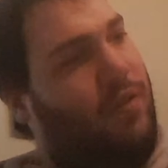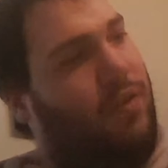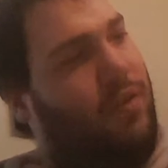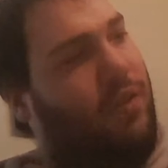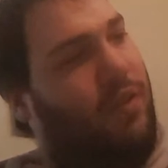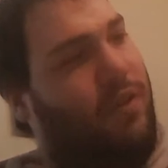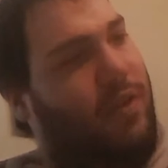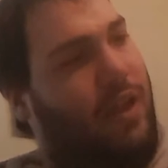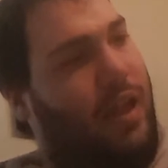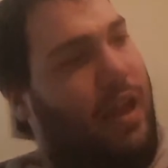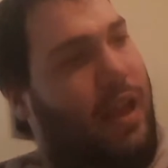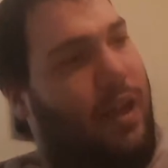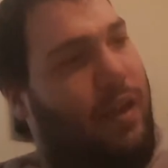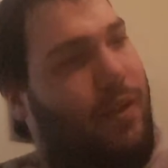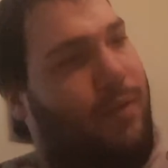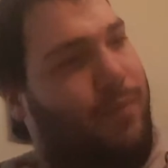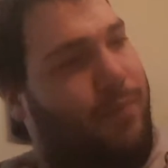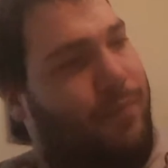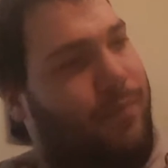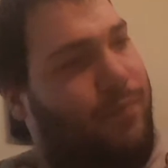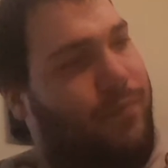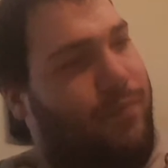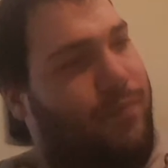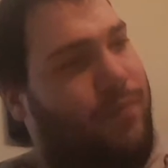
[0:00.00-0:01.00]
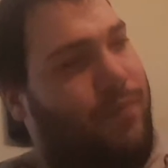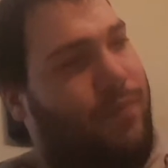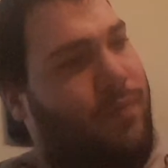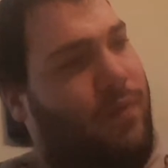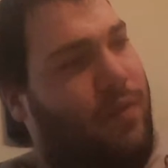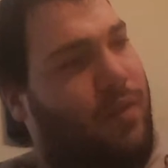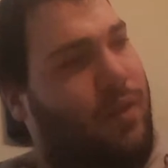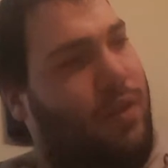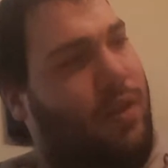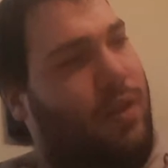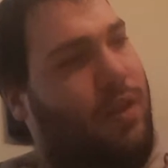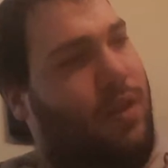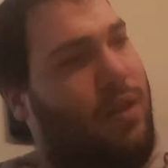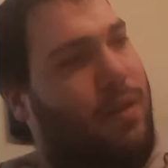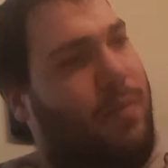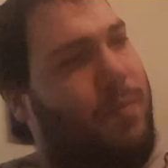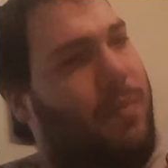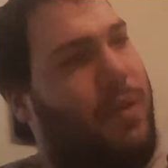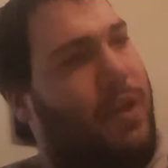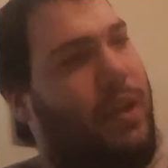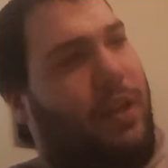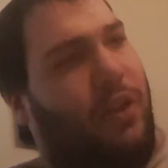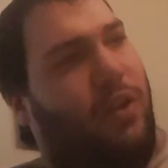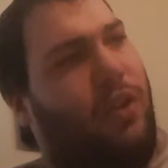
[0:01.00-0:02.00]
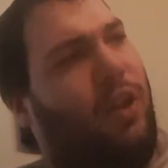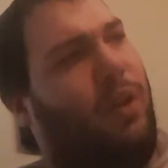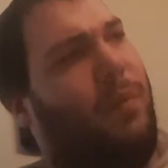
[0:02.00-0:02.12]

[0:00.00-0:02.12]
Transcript: So yeah. Make it a